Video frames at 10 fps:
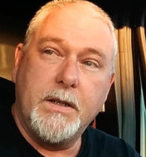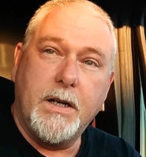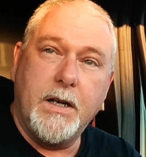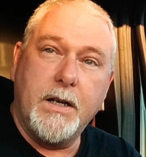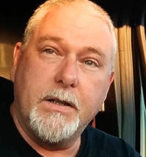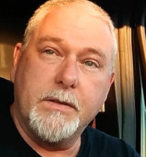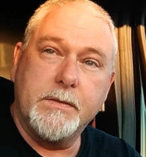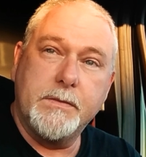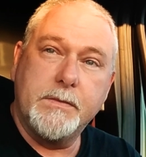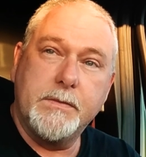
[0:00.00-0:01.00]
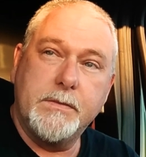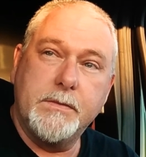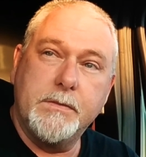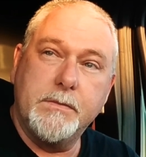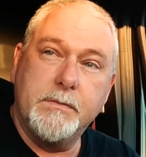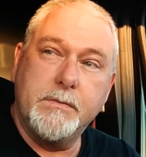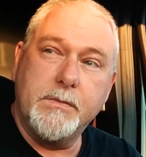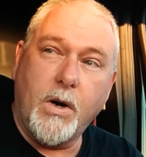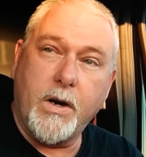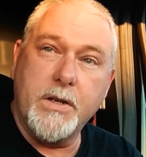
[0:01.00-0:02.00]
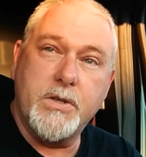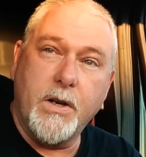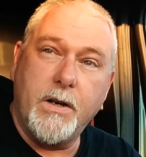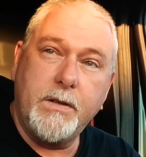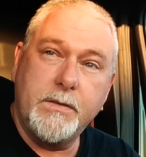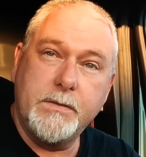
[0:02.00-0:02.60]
uh, Arkansas,